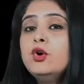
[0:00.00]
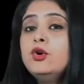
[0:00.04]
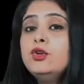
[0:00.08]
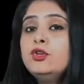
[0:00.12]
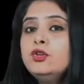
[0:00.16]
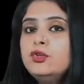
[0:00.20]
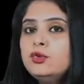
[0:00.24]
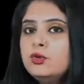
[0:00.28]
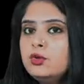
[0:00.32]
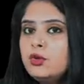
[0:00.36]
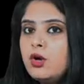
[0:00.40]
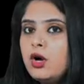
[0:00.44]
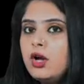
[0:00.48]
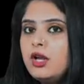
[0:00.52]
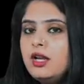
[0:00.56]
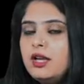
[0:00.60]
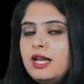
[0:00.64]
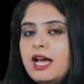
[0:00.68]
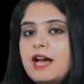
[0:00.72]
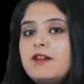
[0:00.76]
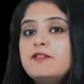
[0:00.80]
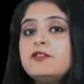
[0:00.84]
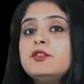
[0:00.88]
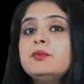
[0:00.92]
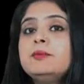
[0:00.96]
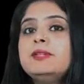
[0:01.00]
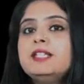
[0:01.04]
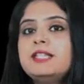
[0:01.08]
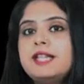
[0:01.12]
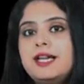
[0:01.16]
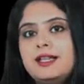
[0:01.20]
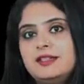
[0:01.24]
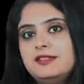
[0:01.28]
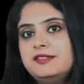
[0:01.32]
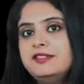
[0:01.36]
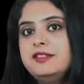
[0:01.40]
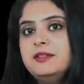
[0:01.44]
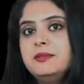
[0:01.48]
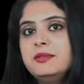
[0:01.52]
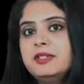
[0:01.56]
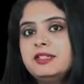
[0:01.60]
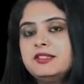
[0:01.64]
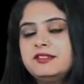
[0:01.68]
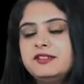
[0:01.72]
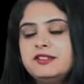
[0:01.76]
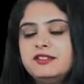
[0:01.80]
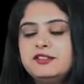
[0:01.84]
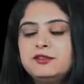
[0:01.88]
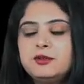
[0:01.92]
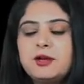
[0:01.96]
You all have to be thalassemia
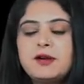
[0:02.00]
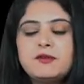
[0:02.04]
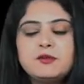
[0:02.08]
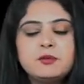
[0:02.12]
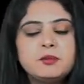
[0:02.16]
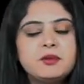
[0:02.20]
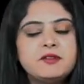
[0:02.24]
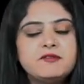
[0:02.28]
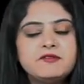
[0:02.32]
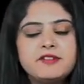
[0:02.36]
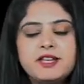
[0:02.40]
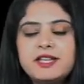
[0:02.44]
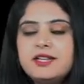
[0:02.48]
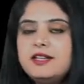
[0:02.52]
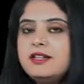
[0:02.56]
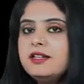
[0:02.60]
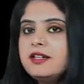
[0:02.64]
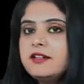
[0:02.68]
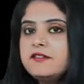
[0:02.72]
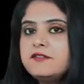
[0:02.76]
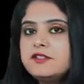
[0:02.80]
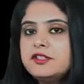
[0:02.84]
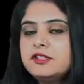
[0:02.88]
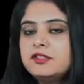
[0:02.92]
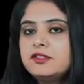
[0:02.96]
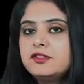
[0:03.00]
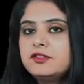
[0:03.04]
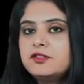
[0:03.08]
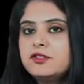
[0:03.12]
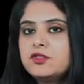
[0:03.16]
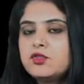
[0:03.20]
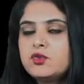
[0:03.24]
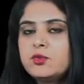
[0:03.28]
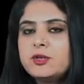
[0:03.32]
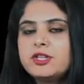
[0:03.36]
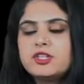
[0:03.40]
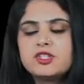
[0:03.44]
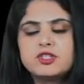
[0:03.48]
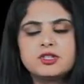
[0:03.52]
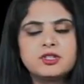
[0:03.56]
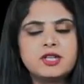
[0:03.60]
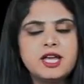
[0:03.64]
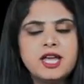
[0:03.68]
cells. You have to be very tough in this situation.